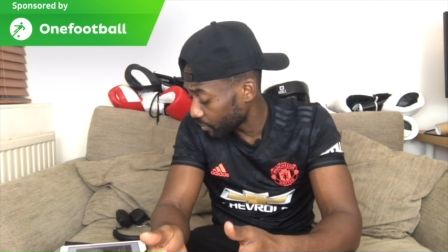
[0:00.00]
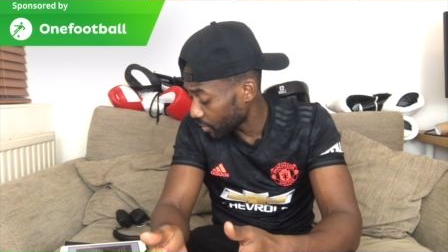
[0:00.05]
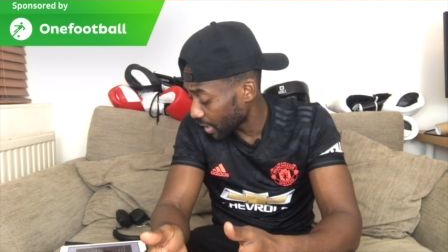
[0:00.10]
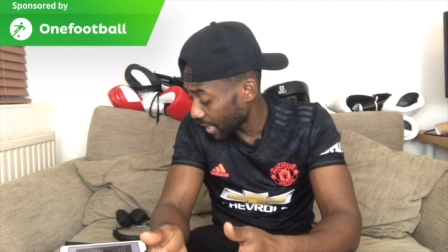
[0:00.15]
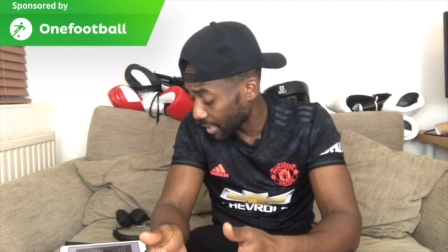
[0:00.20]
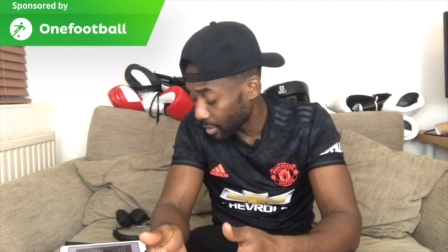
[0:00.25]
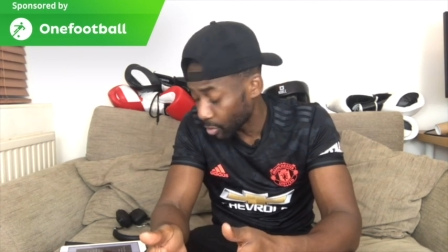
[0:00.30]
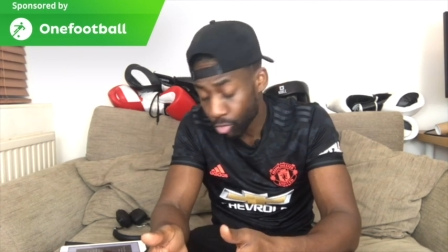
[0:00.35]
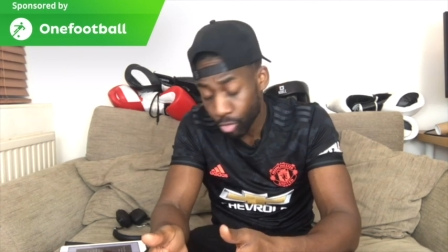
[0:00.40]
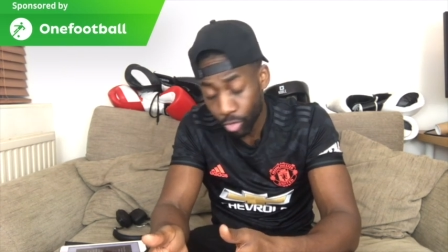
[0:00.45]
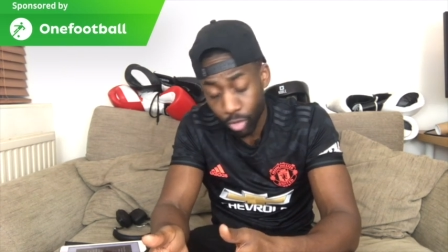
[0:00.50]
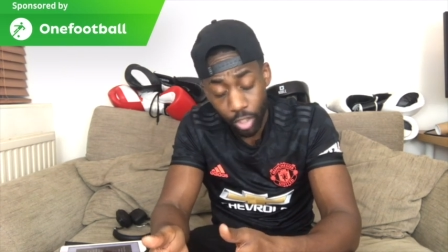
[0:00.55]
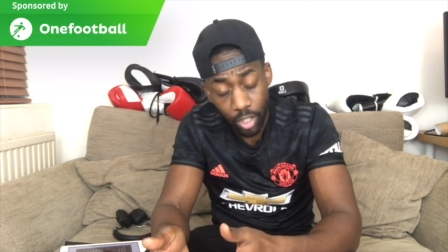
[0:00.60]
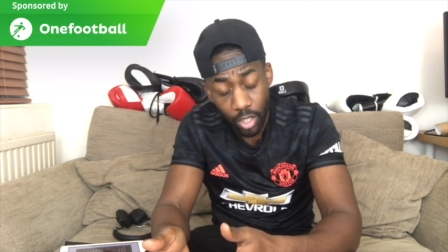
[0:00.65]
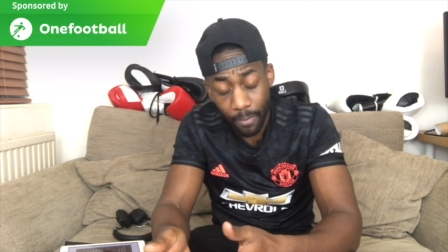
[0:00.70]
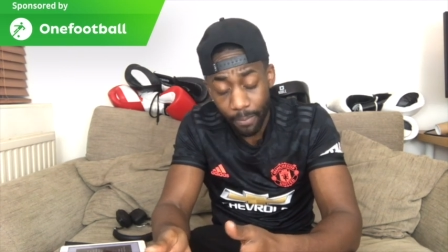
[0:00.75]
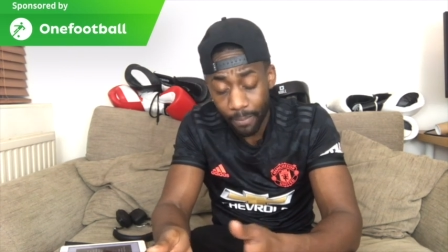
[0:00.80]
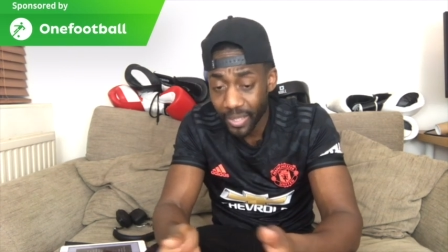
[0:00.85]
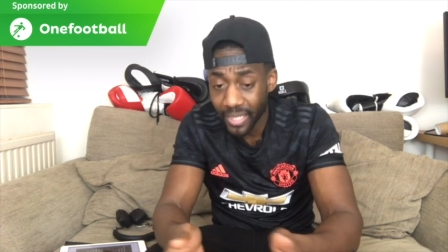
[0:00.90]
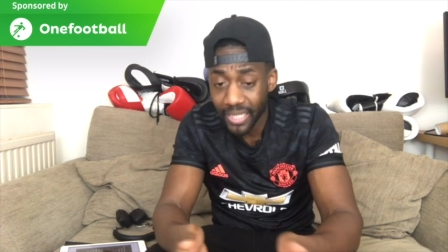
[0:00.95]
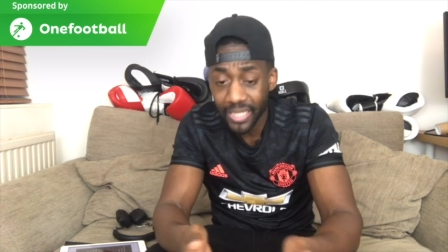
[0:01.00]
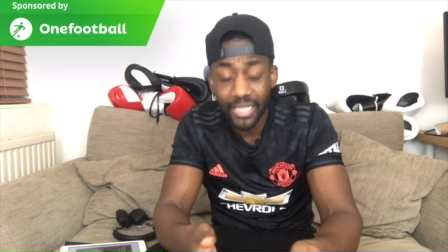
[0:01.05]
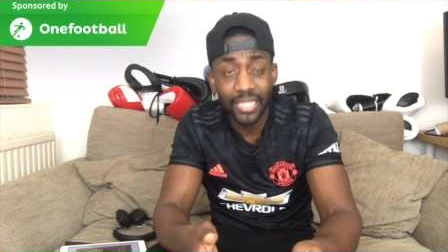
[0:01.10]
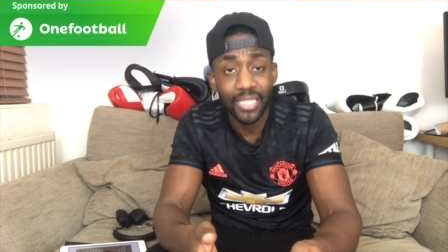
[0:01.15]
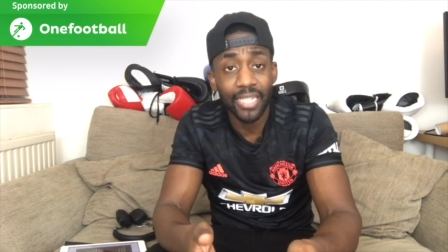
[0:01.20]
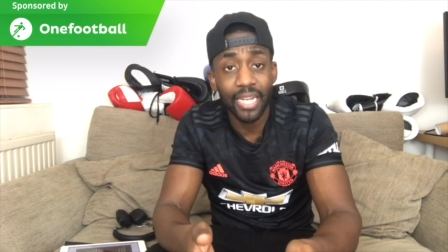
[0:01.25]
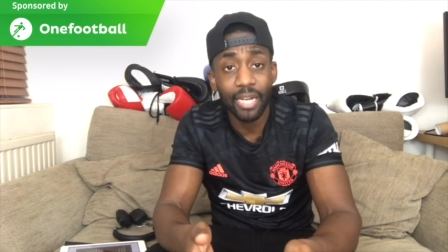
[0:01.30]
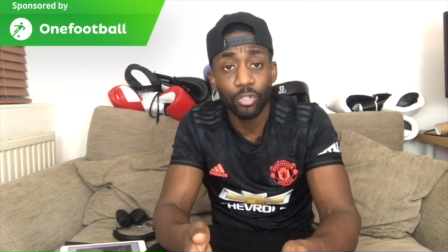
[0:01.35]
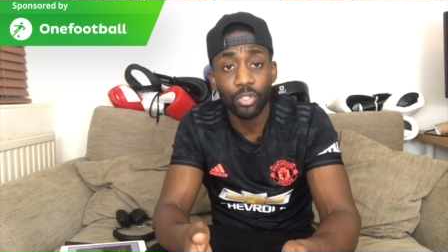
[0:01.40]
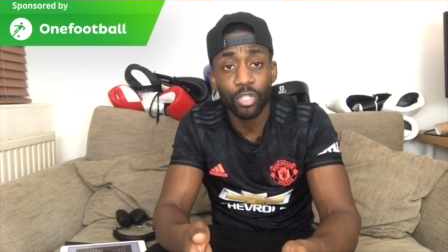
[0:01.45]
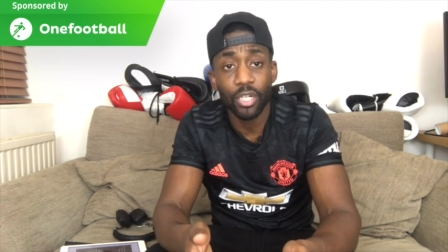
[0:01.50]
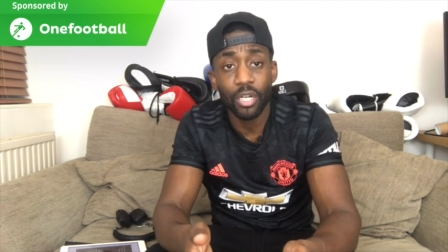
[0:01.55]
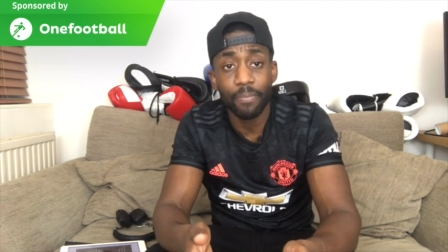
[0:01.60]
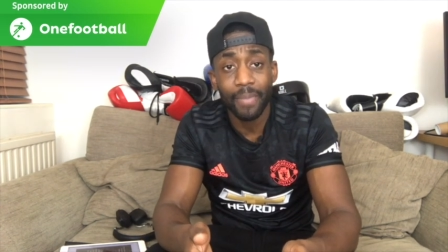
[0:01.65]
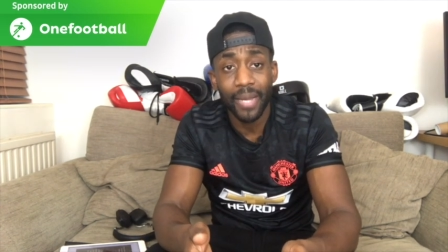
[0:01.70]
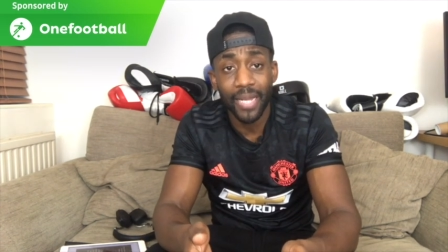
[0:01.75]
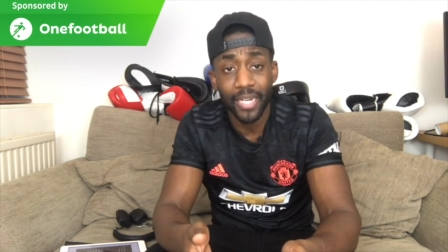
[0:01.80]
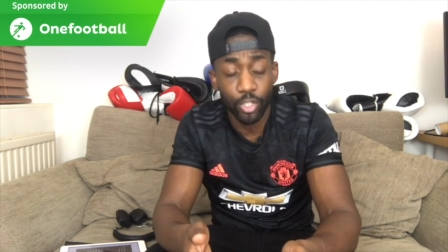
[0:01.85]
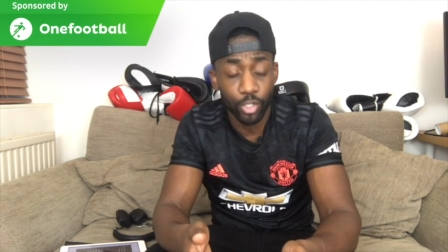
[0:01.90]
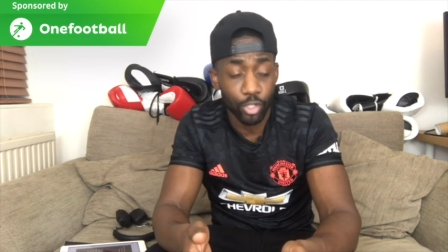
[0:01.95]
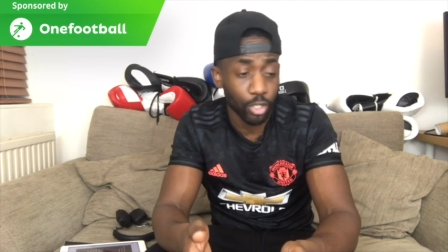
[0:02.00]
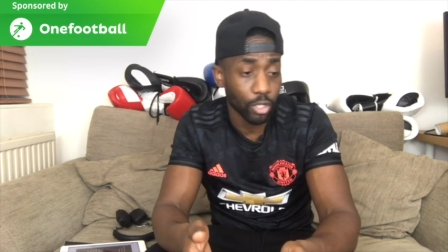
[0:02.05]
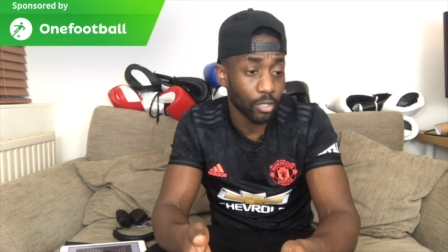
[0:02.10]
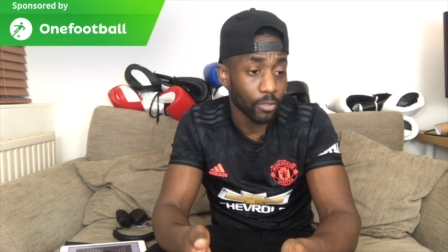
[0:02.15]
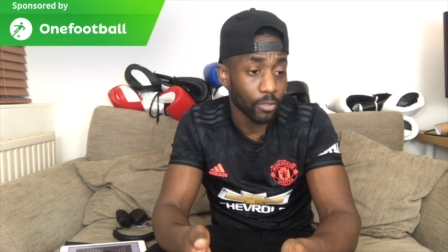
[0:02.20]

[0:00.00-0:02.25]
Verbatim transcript: that draw completely down to the manager.